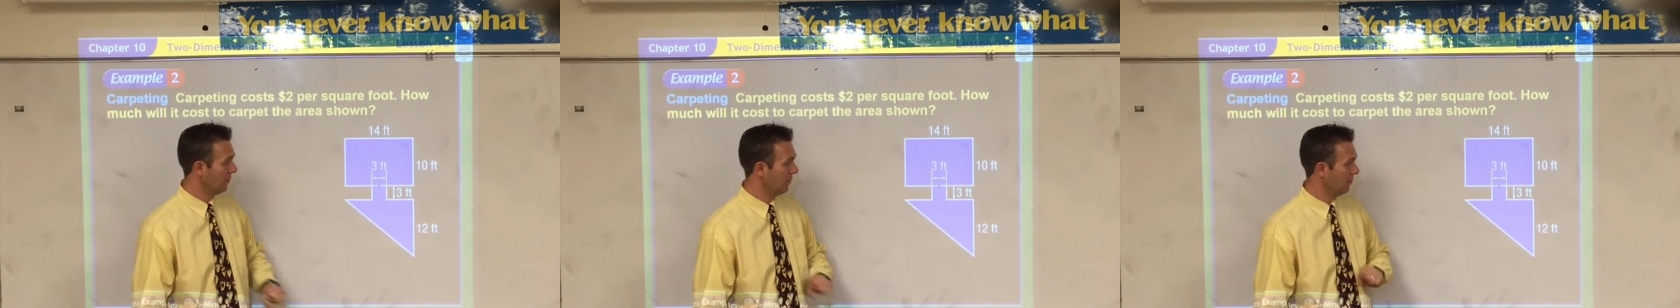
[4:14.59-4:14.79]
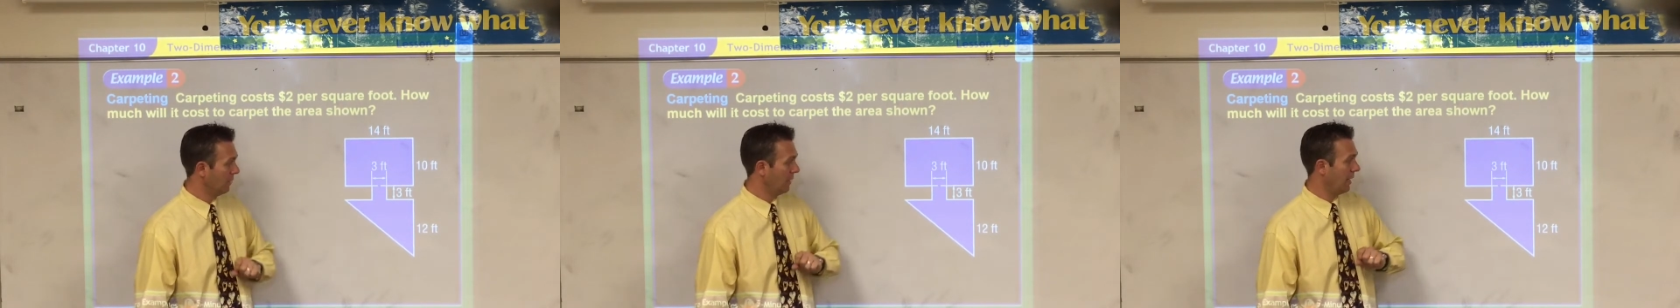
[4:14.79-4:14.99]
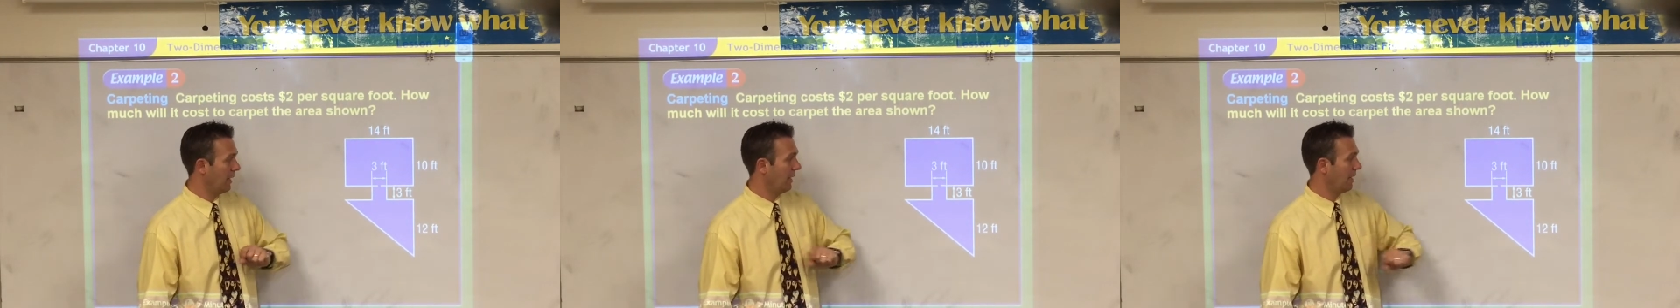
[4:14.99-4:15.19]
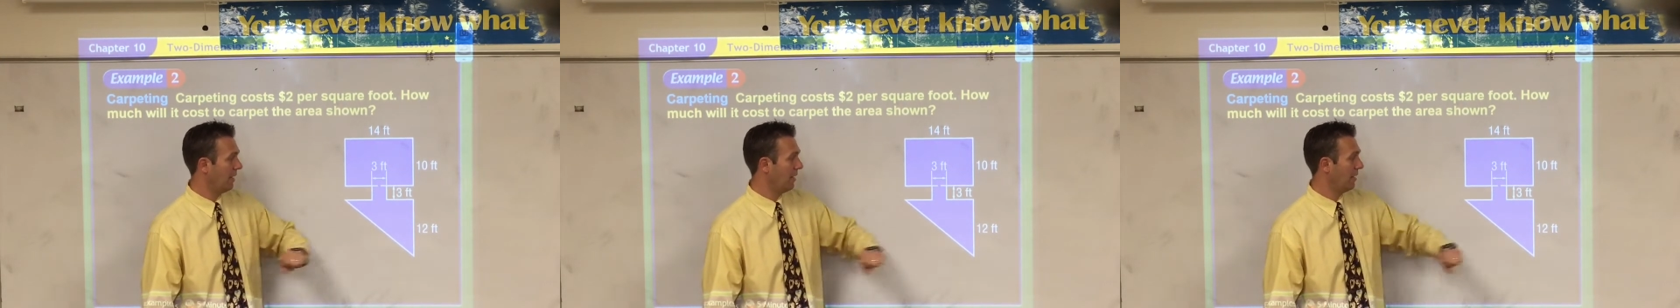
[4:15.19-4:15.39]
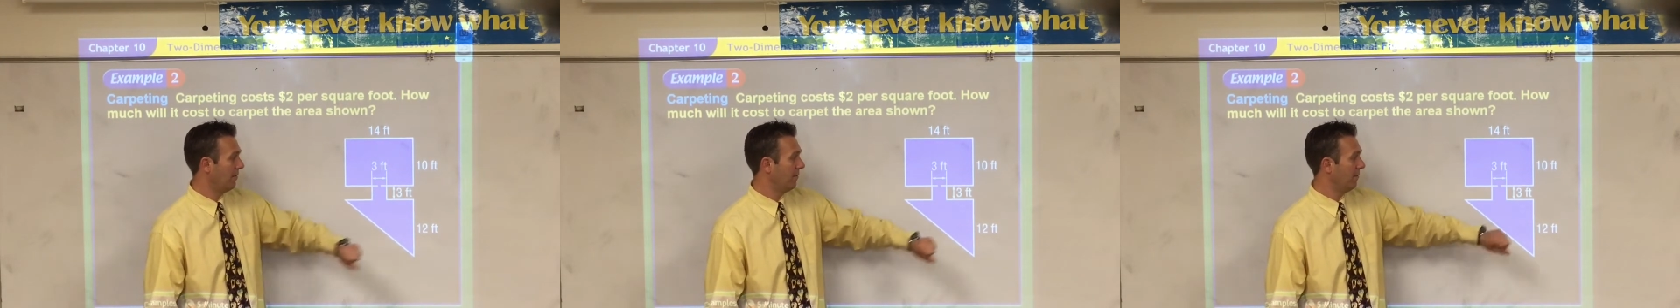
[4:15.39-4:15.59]
we
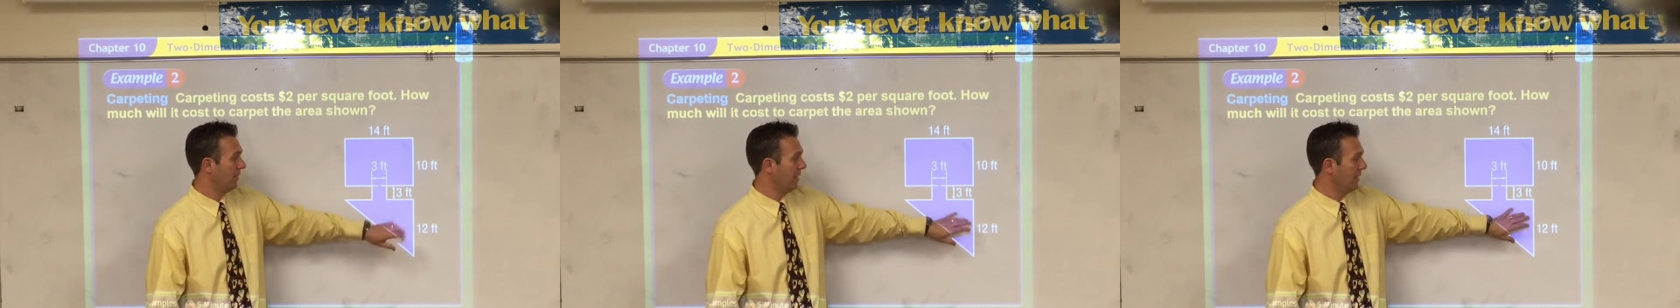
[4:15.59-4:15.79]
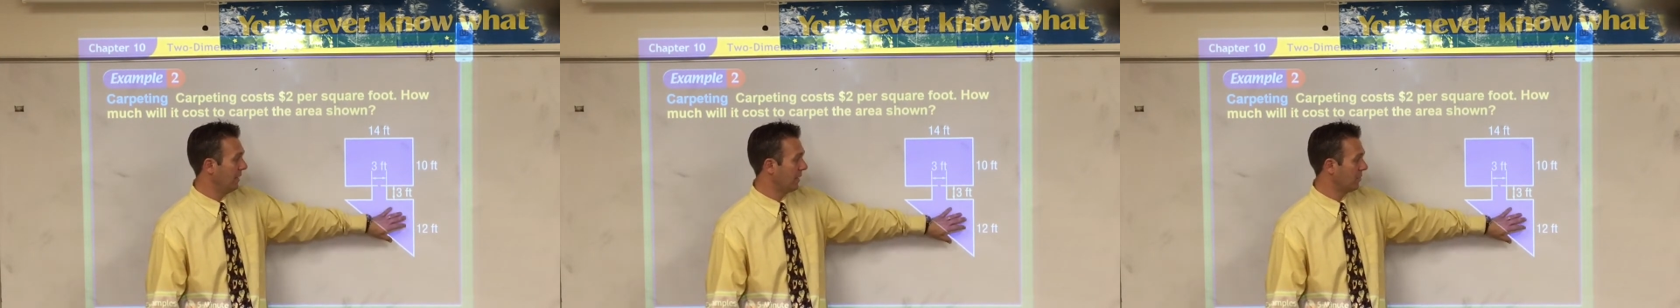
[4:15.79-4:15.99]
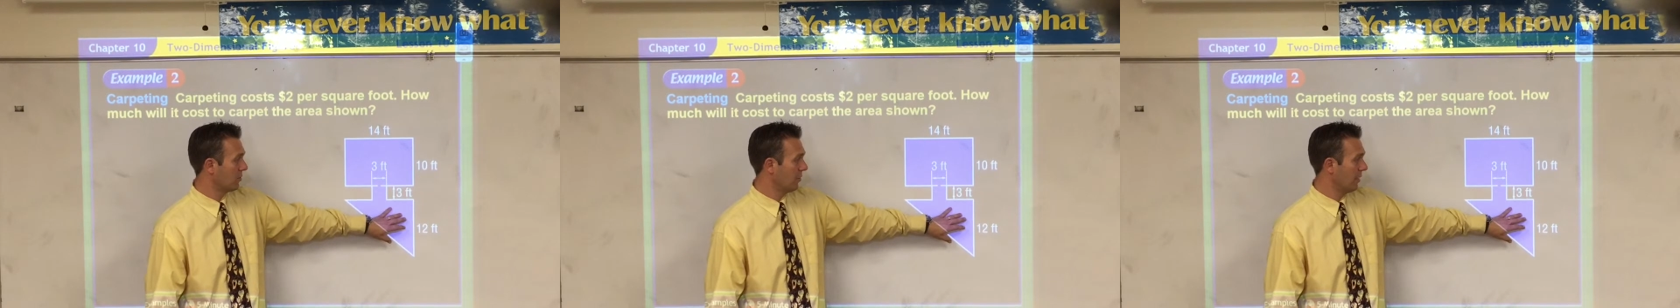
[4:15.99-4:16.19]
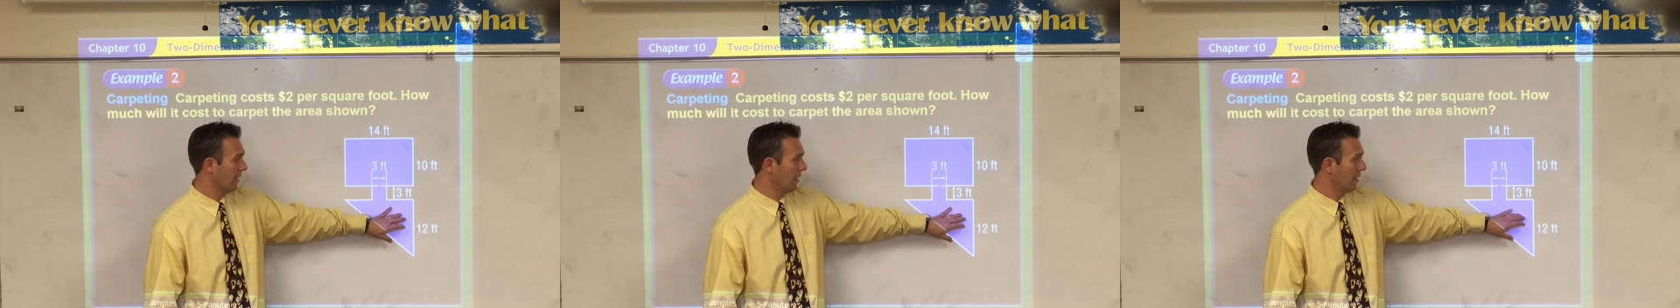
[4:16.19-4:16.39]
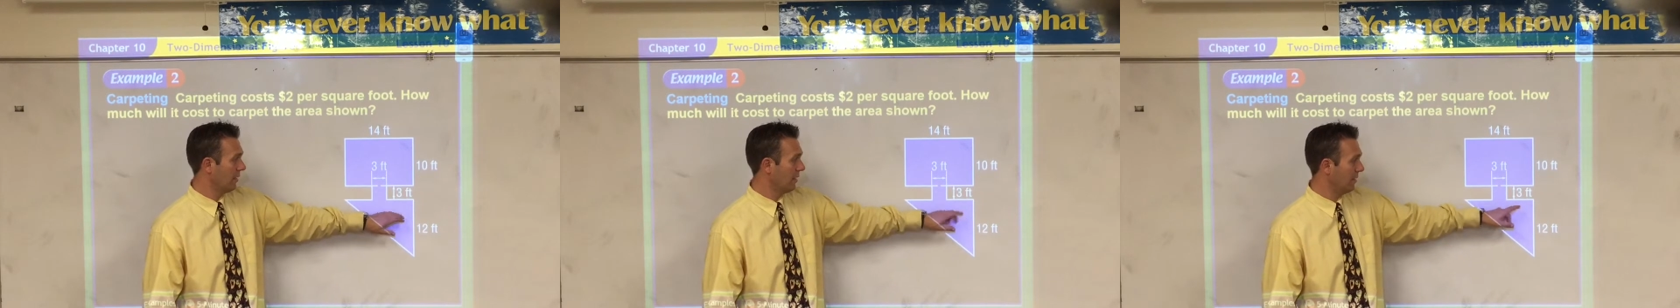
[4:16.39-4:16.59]
have a
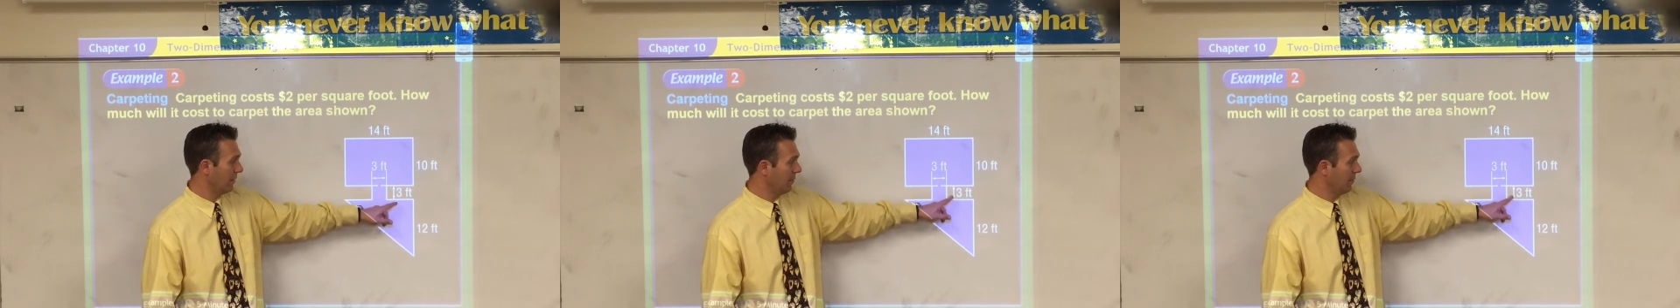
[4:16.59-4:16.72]
triangle,